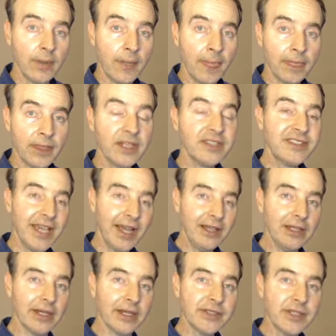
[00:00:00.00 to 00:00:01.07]
that tell
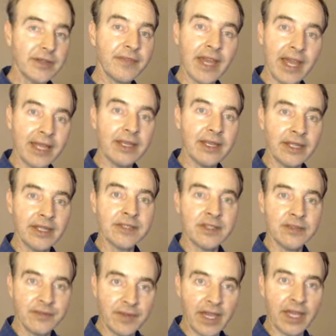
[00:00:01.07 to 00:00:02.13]
us if that is
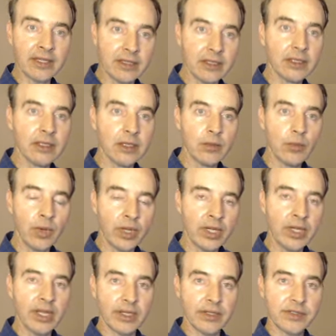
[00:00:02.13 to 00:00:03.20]
in fact what it
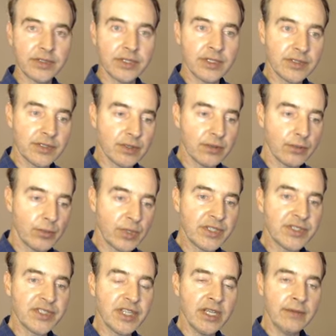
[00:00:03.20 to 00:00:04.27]
is, this
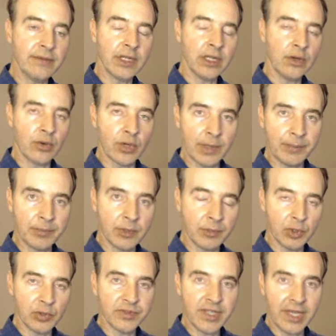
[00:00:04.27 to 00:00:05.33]
received
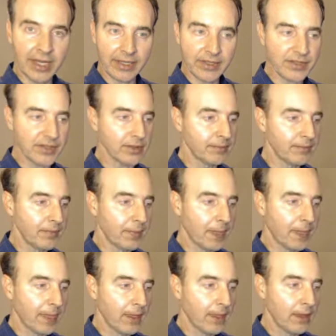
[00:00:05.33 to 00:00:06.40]
incorruptible text,
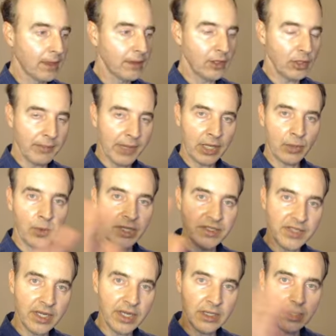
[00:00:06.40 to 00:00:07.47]
that no matter what's
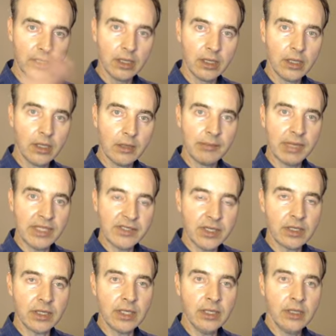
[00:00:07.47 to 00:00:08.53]
in it,
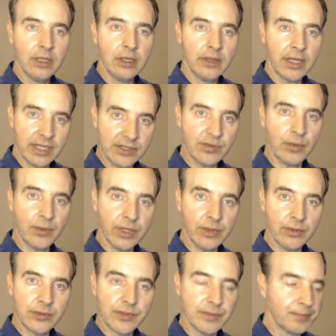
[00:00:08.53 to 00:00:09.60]
basically, that's what we use.